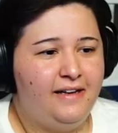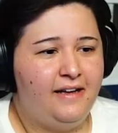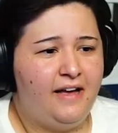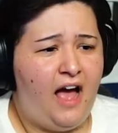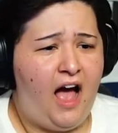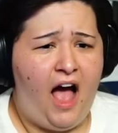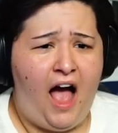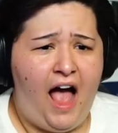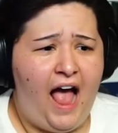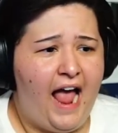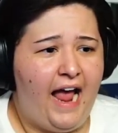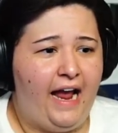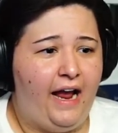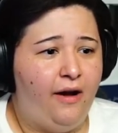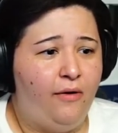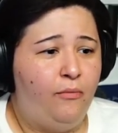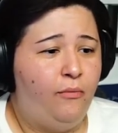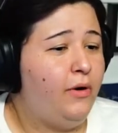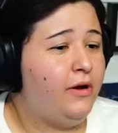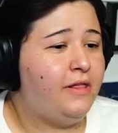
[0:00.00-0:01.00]
Hi!
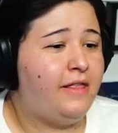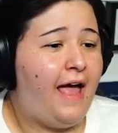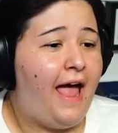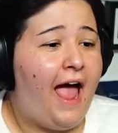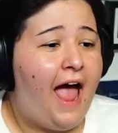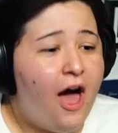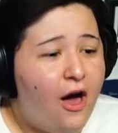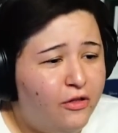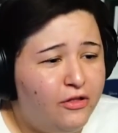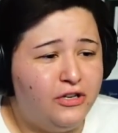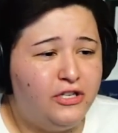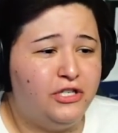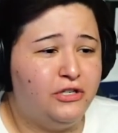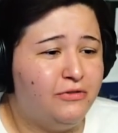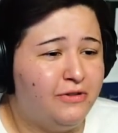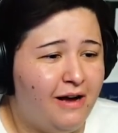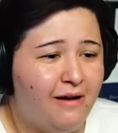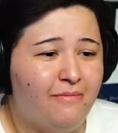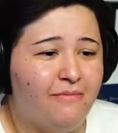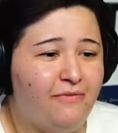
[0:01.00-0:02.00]
Where the hell did
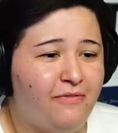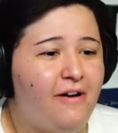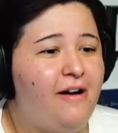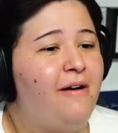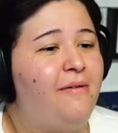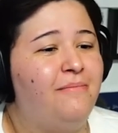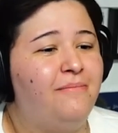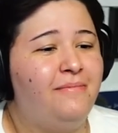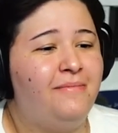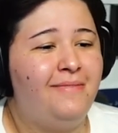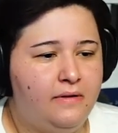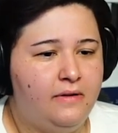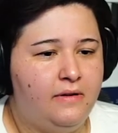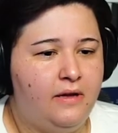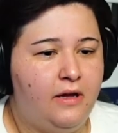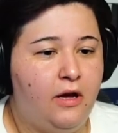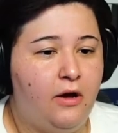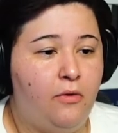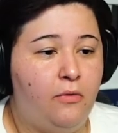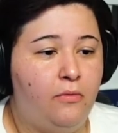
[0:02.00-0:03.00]
you come from?
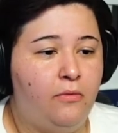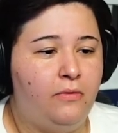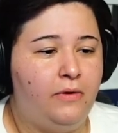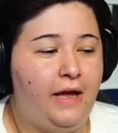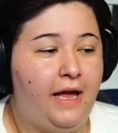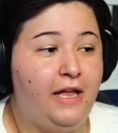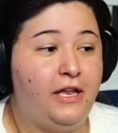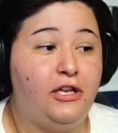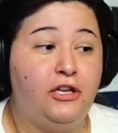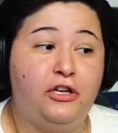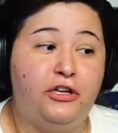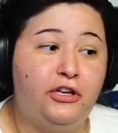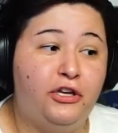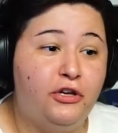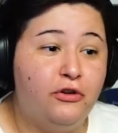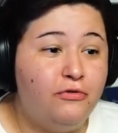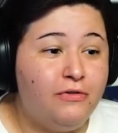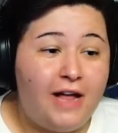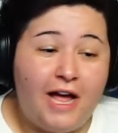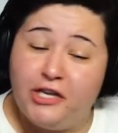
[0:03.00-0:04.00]
Oh, can
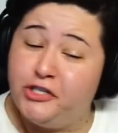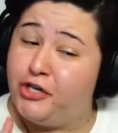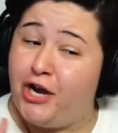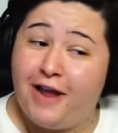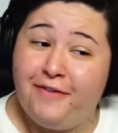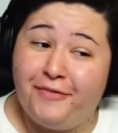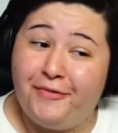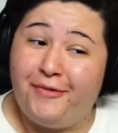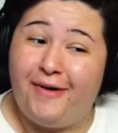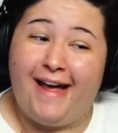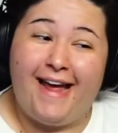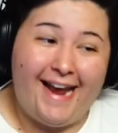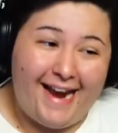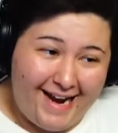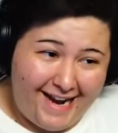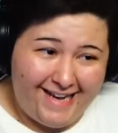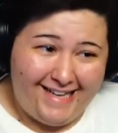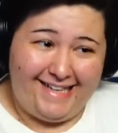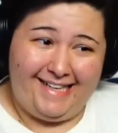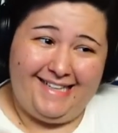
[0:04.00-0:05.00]
you not drive
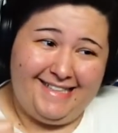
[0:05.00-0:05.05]
away?